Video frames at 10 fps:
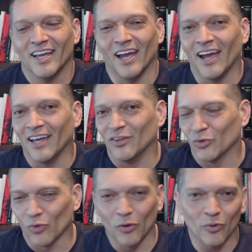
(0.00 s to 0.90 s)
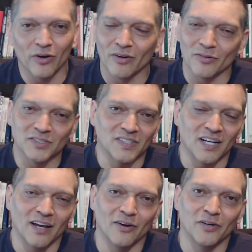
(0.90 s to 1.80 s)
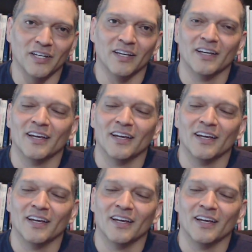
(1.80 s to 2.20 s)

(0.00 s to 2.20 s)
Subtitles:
and the Roadrunner versus the Coyote.